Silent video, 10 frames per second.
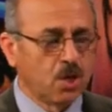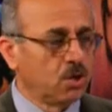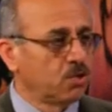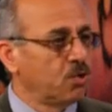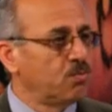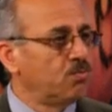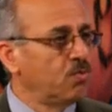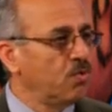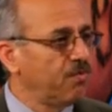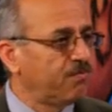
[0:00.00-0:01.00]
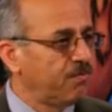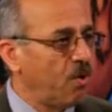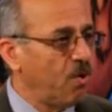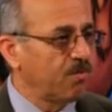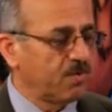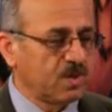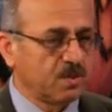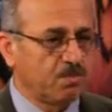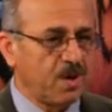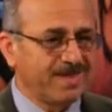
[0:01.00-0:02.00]
to move
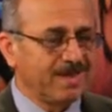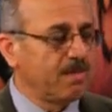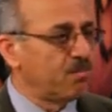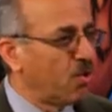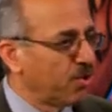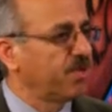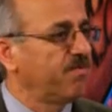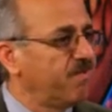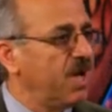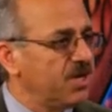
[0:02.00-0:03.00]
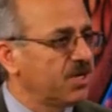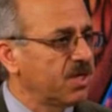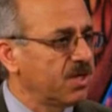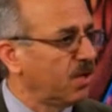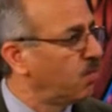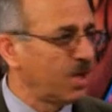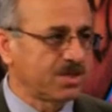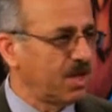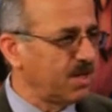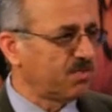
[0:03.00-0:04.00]
forward, but the motivation
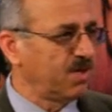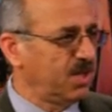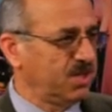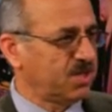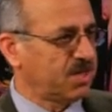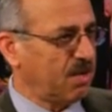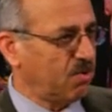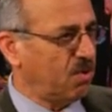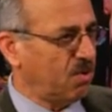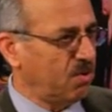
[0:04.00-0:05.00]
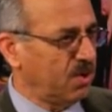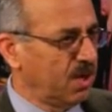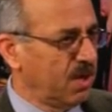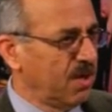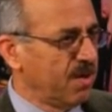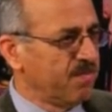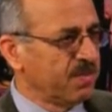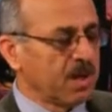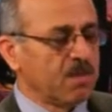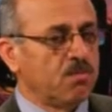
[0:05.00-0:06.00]
was not religious at all.
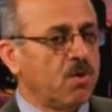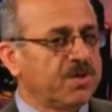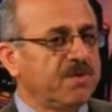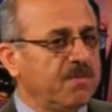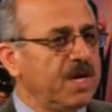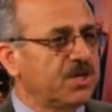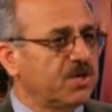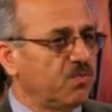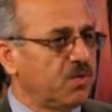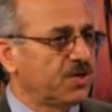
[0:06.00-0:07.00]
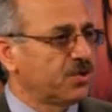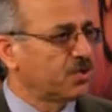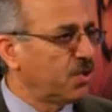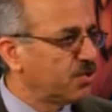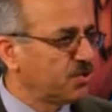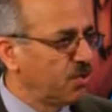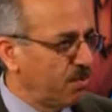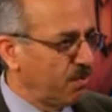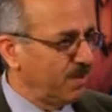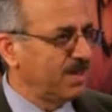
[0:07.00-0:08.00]
Motivation was
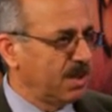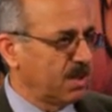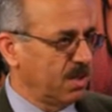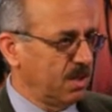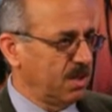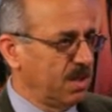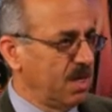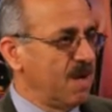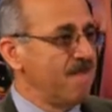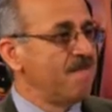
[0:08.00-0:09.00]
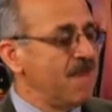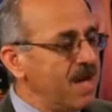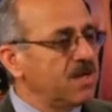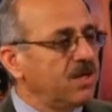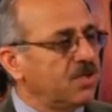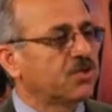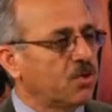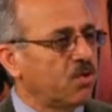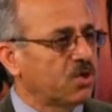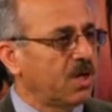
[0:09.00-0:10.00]
socio-political, mainly
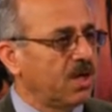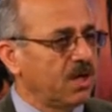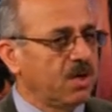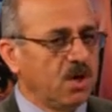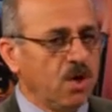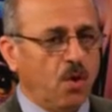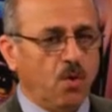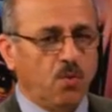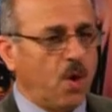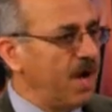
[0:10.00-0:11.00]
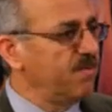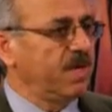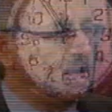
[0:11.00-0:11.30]
socially. Why we are